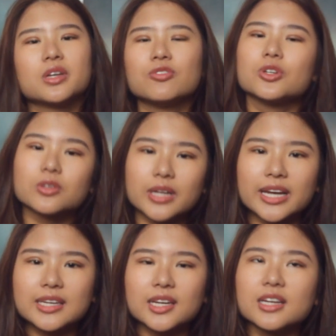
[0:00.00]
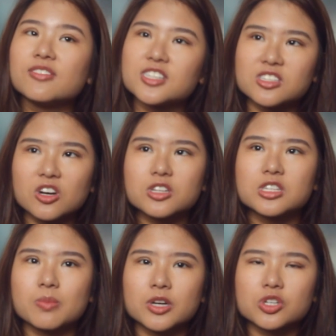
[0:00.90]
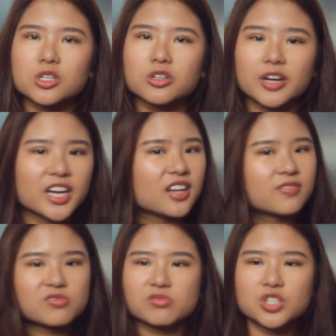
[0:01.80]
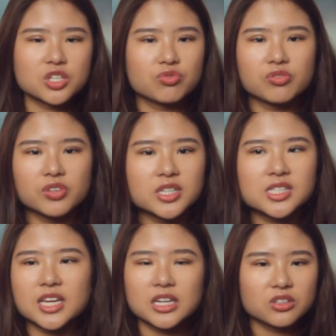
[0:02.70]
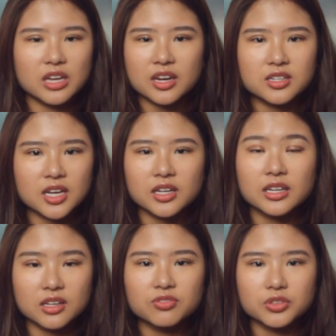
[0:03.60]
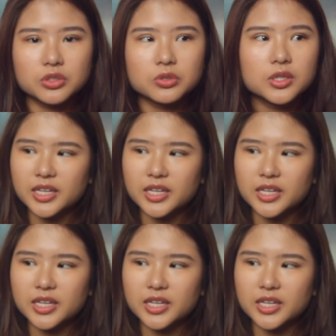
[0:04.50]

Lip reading: If you don't like it, if it's not symmetrical, right, just reverse it and they'll get it done again for you.